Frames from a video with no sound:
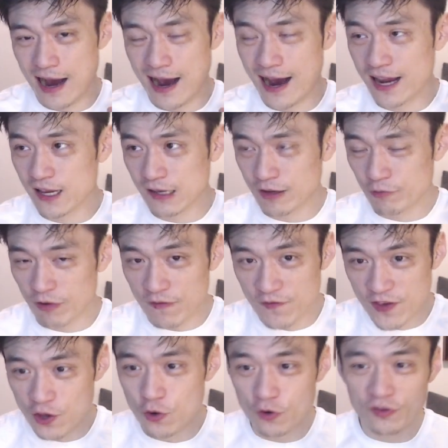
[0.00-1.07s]
he
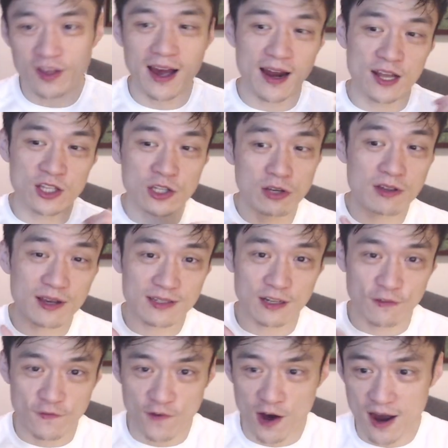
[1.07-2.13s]
revealed that in
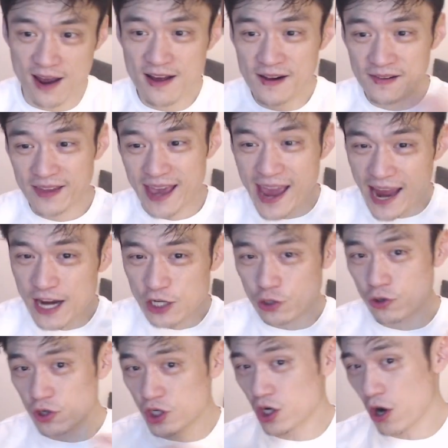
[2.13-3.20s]
2005,
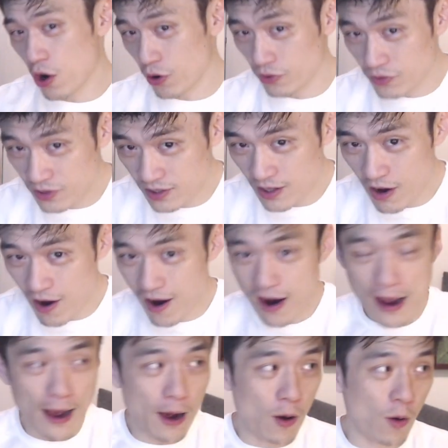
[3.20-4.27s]
Andrew Jones,
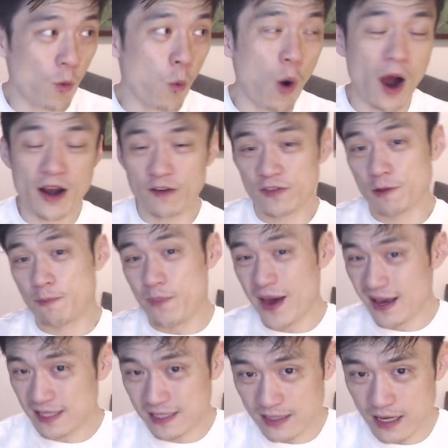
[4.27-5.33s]
one of the
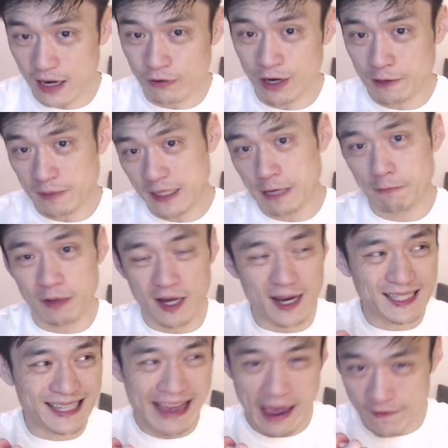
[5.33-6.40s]
best rugby league
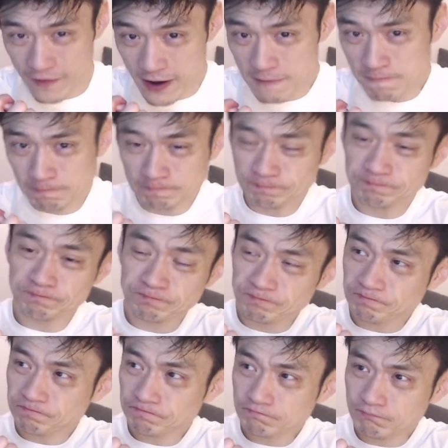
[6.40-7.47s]
players ever,
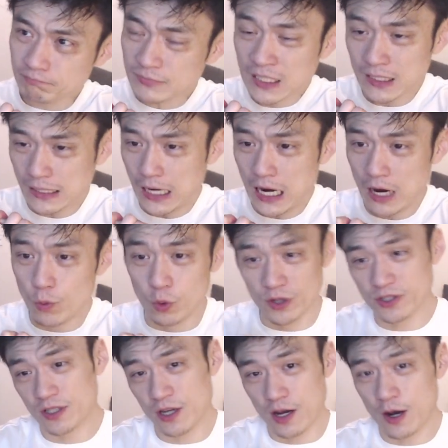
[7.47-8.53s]
was